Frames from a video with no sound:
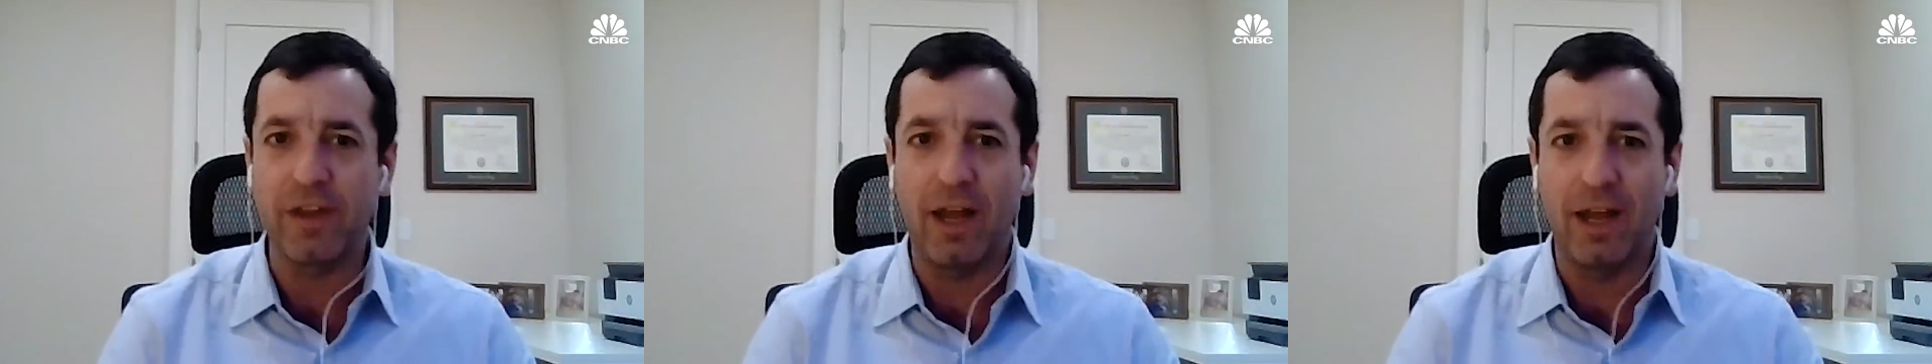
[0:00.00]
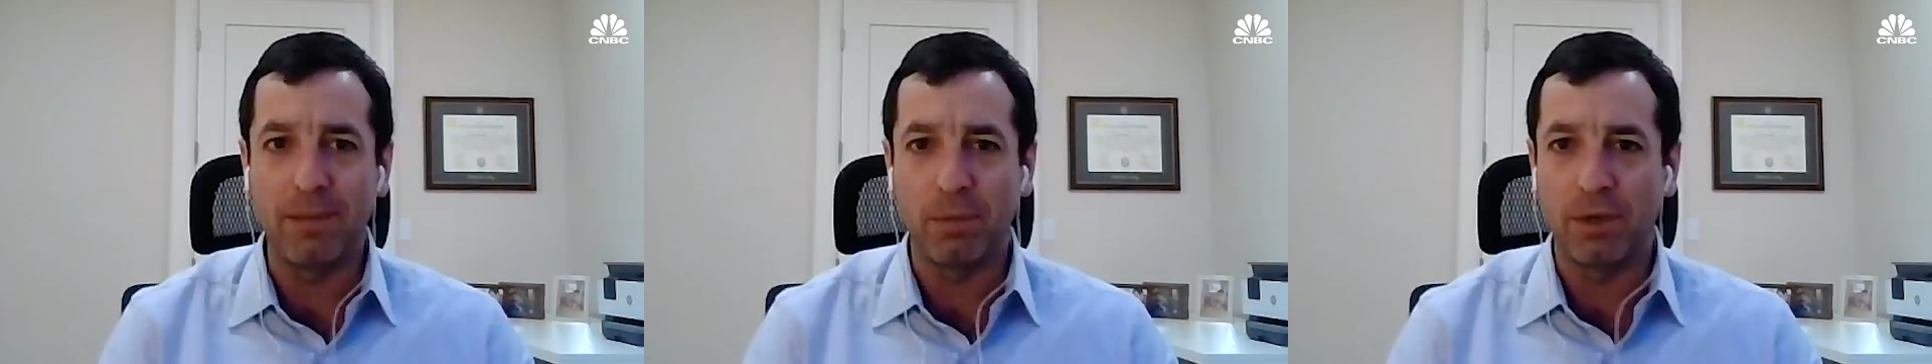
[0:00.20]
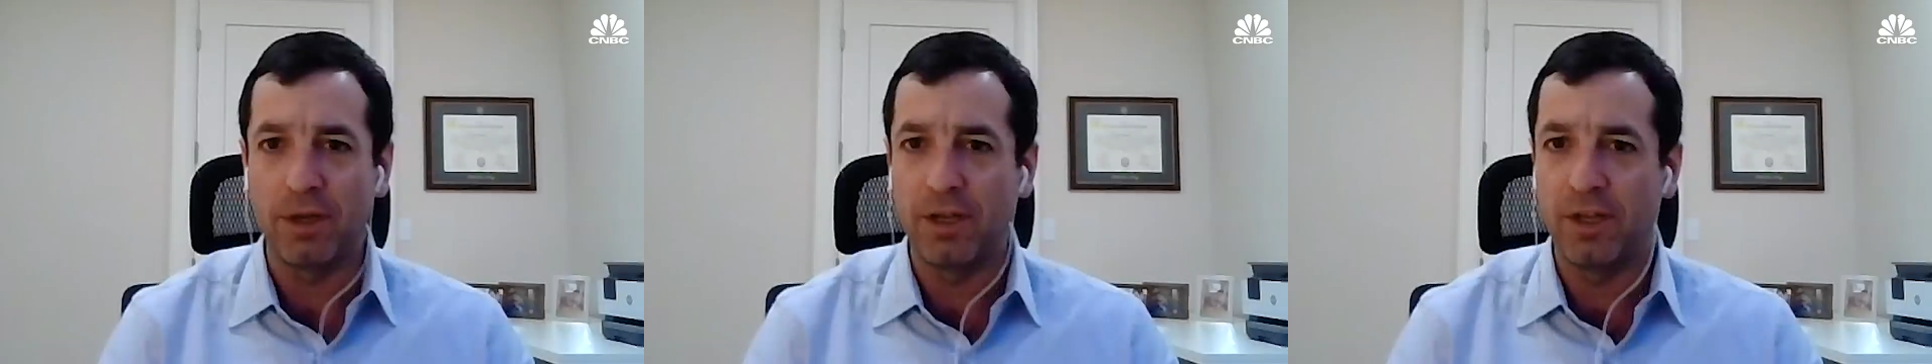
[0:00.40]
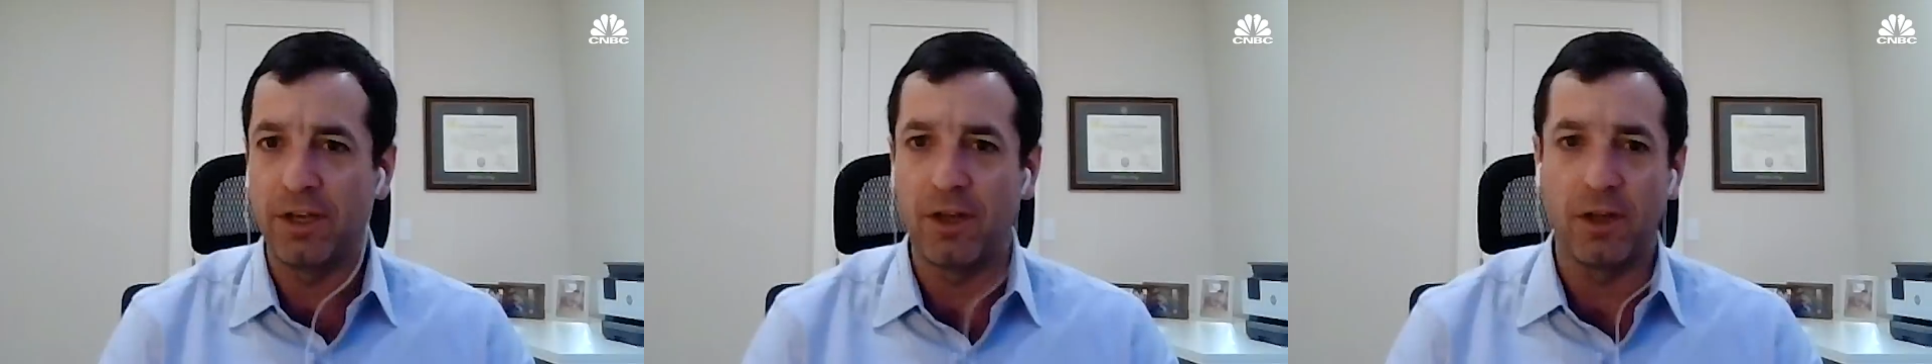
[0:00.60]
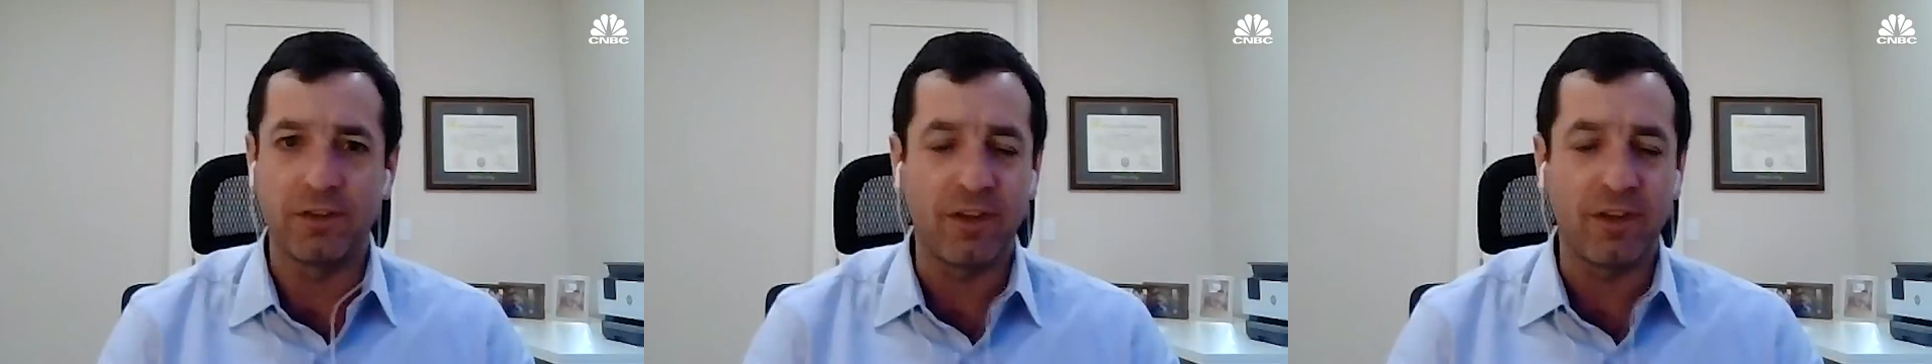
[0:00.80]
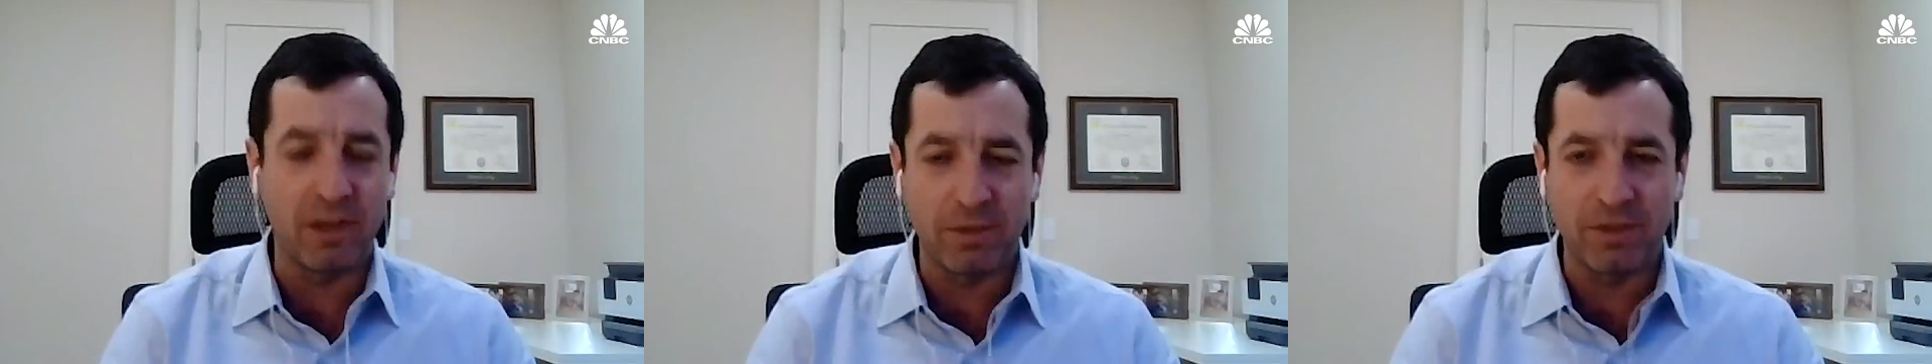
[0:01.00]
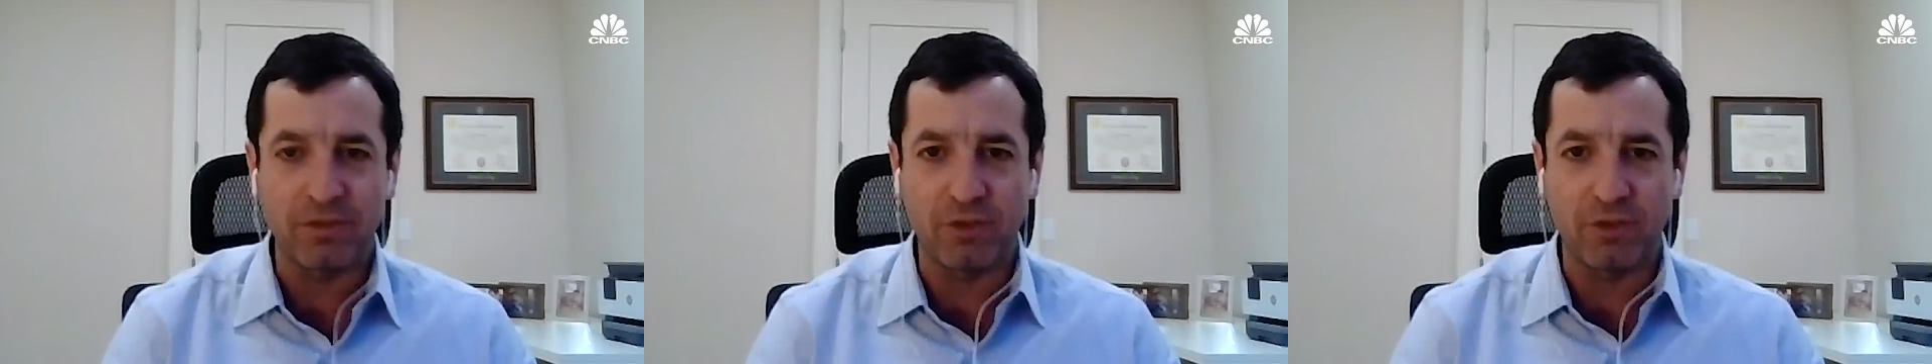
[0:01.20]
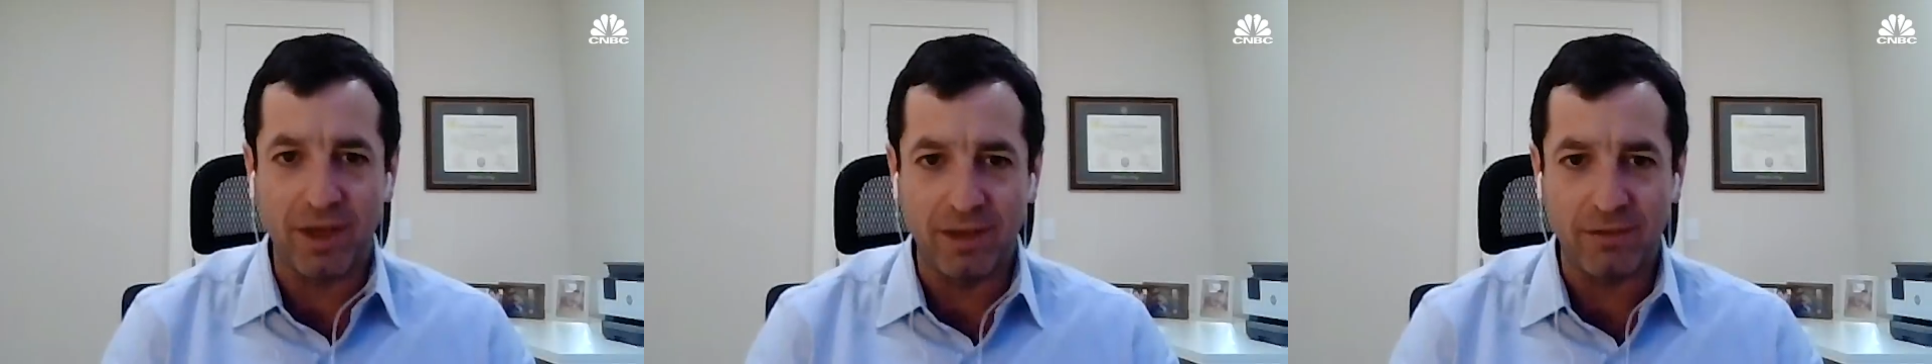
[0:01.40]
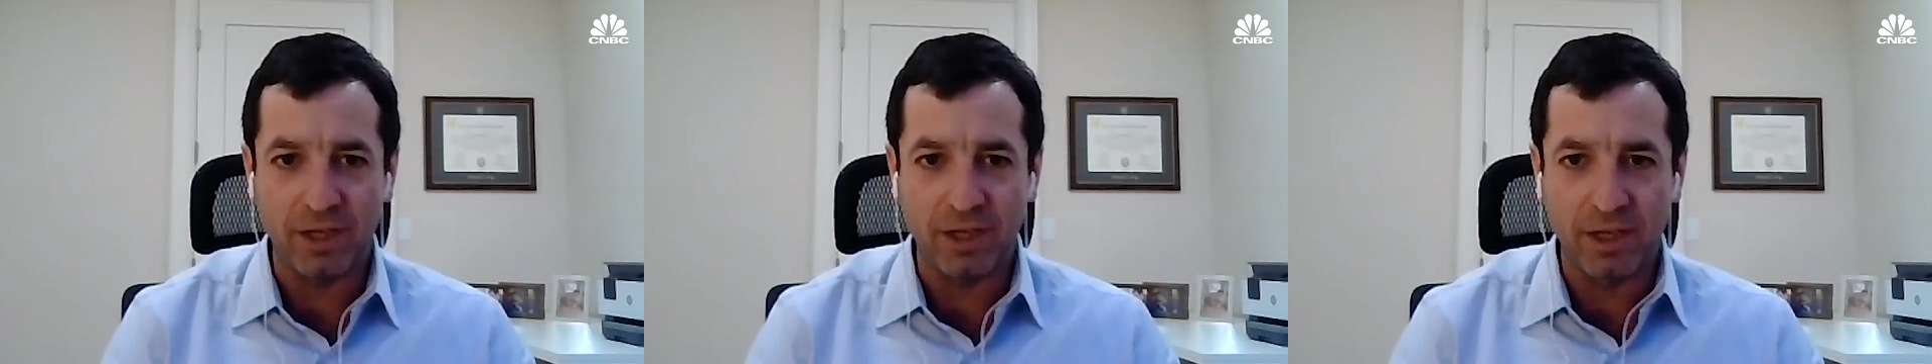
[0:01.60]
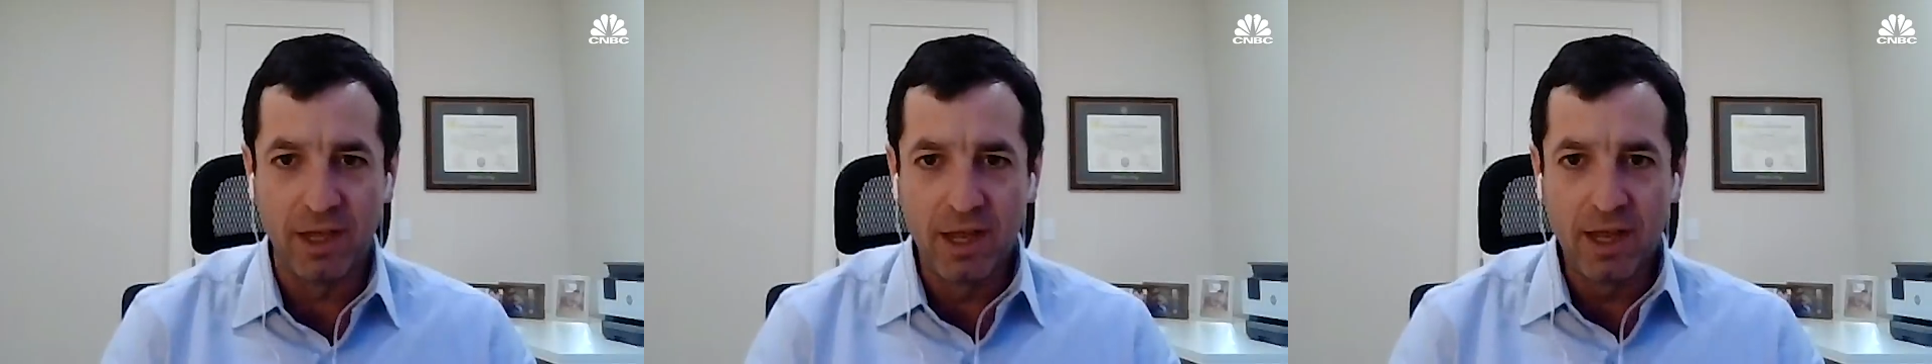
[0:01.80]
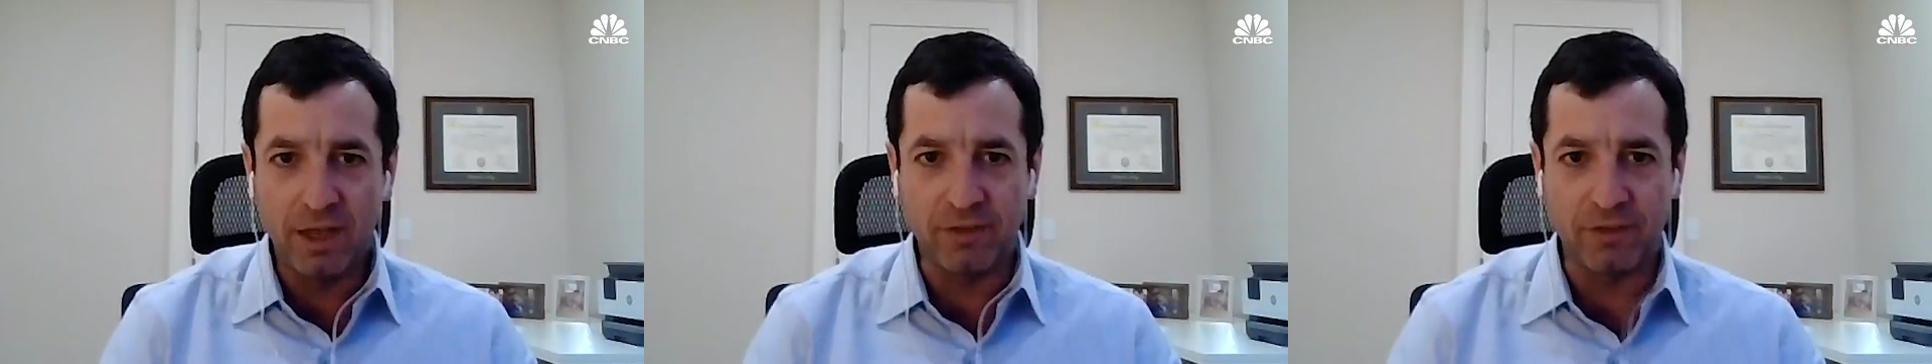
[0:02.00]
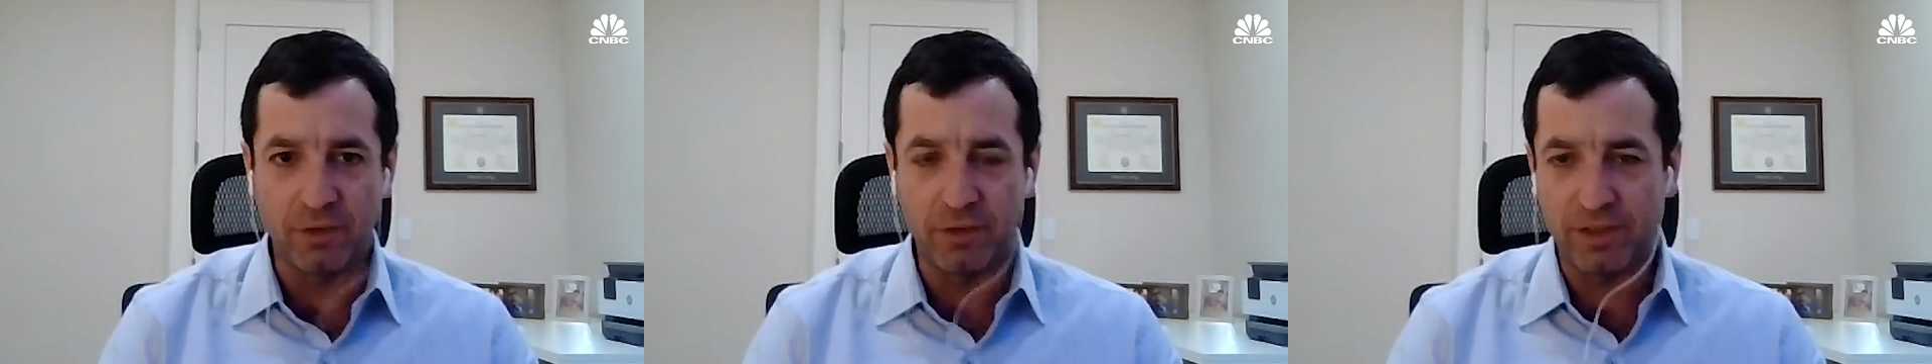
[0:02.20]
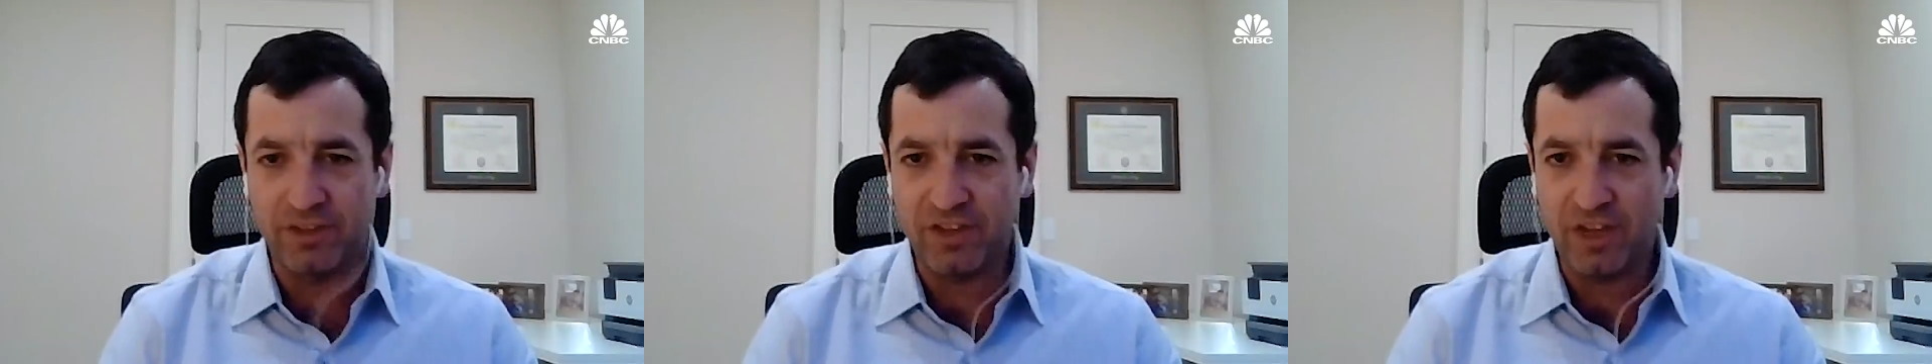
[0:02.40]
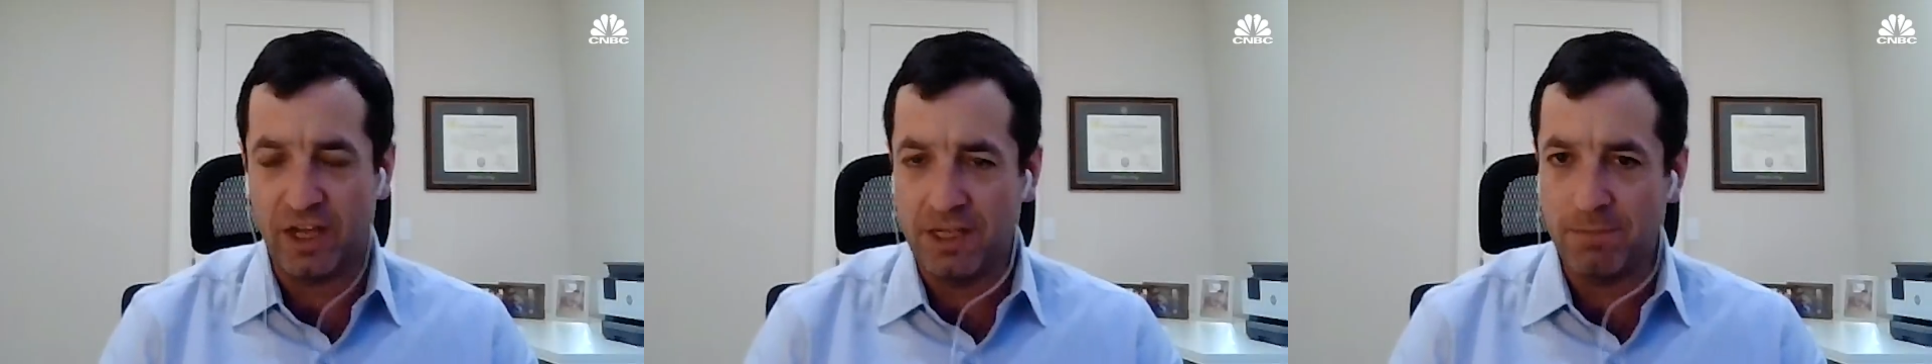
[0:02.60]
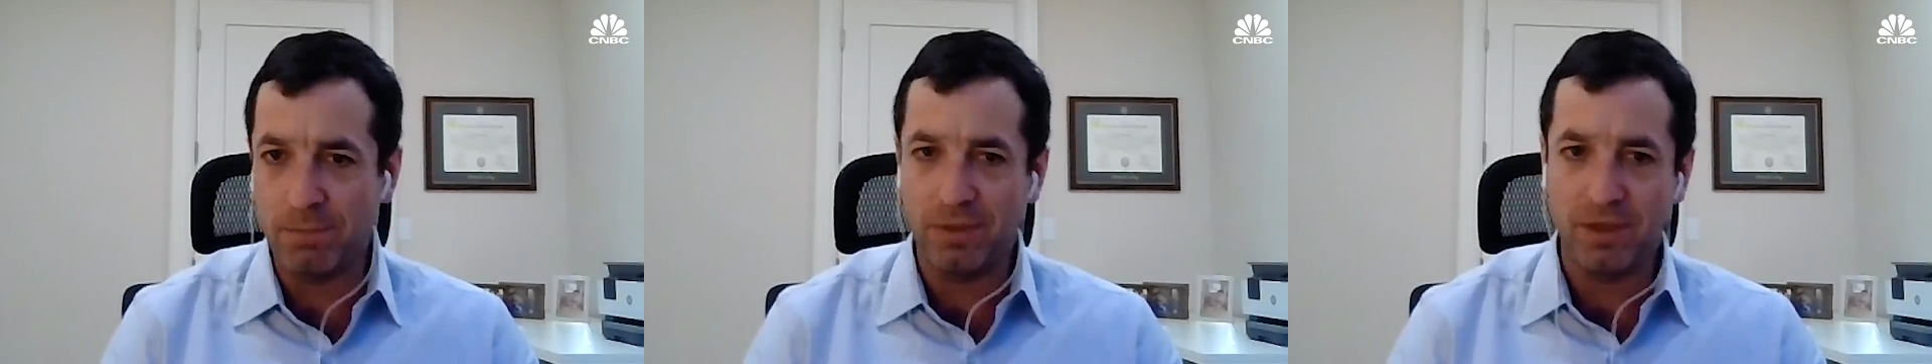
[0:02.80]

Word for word: hybrid, autonomous driving. And so the type,